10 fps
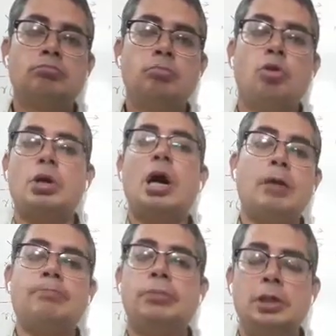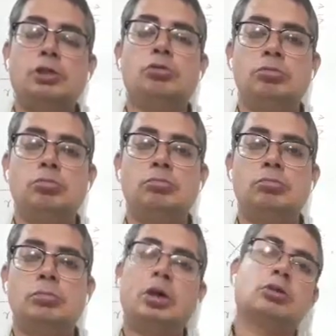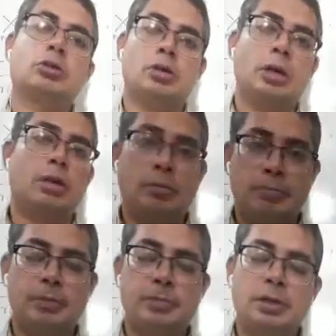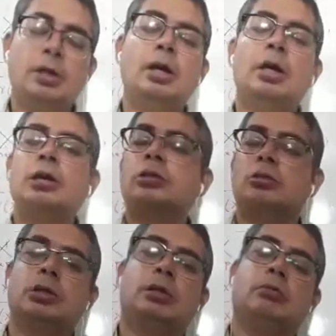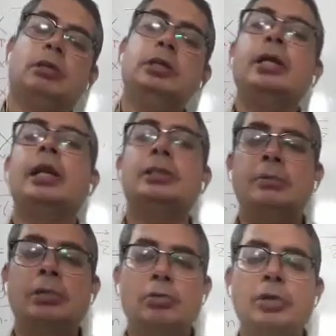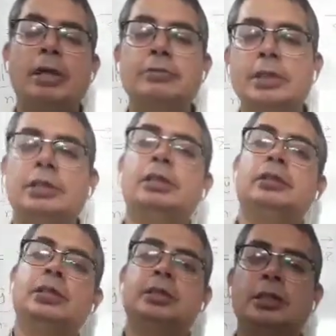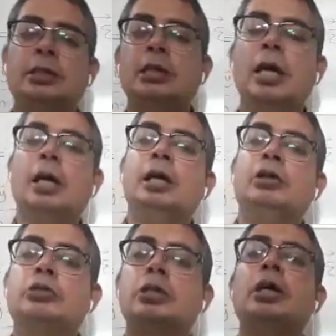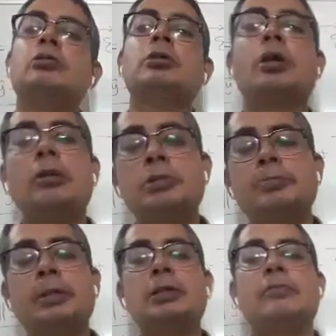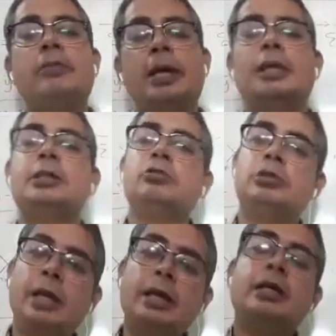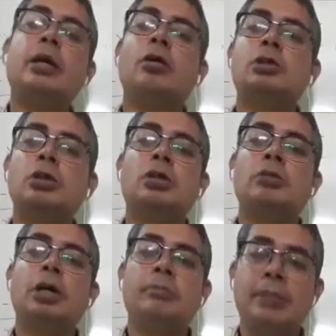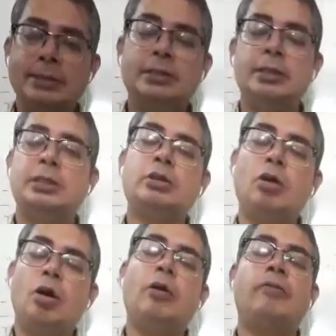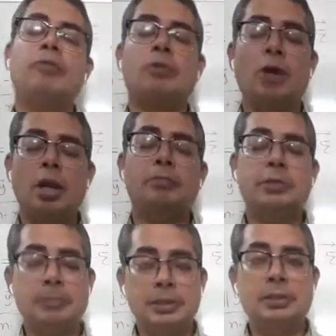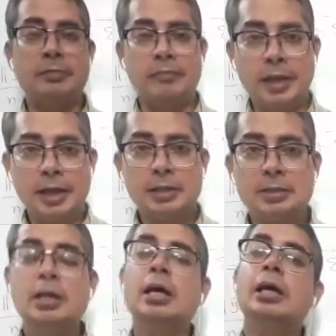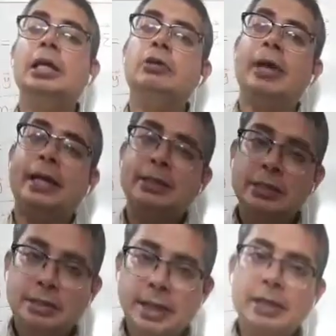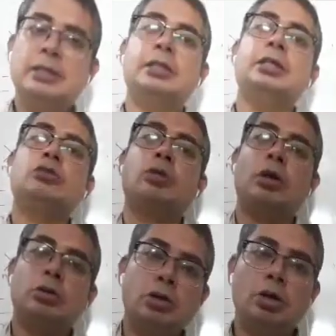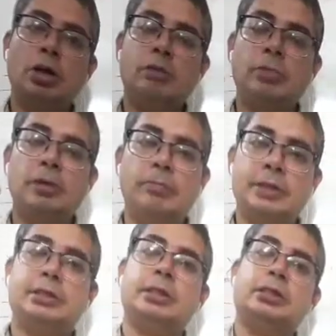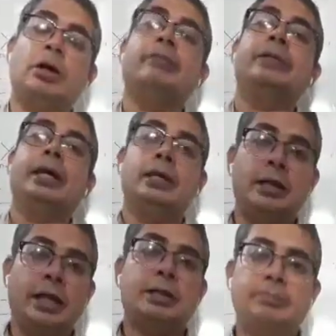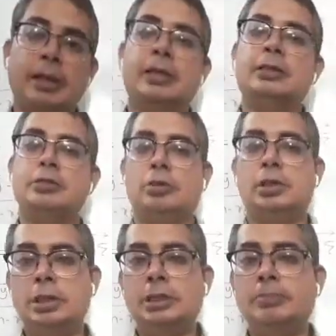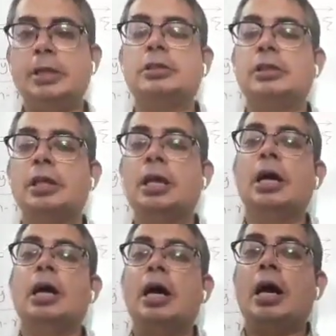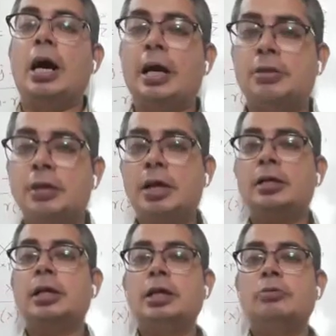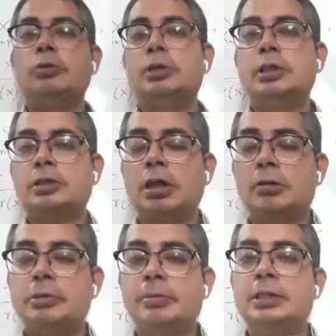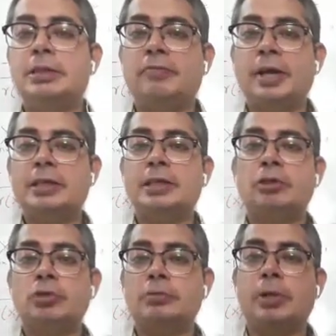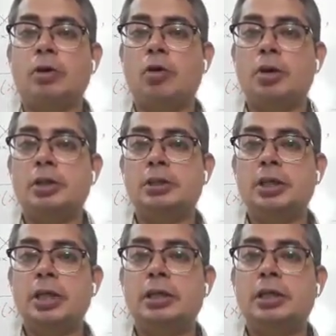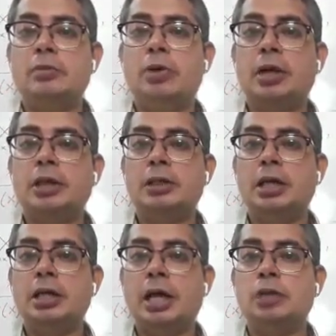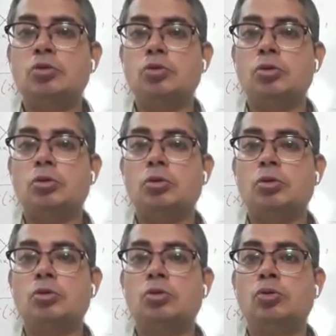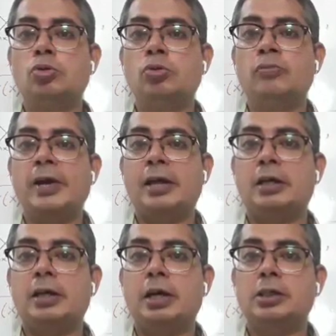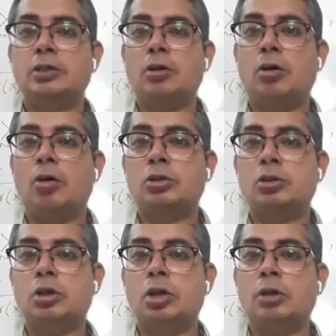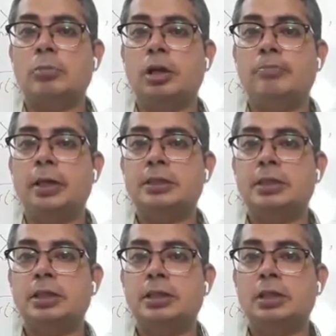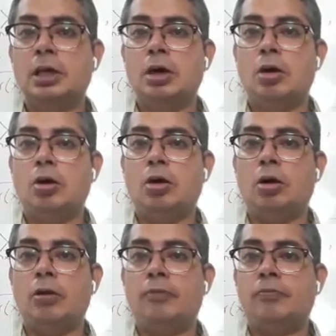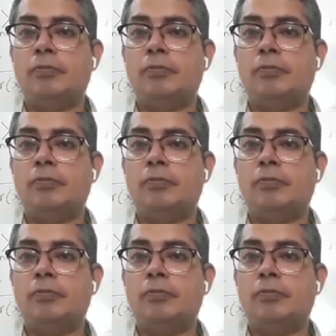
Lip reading: poke up into the orthogonal complement. So the linear algebraic way of stating this is, you start with column space of X, you take an orthonormal basis of column space of X, you extend it to an orthonormal basis of the entire space. So in this picture, I started with this column space of X, that was my origin, and then what I did, I took two vectors, orthonormal basis of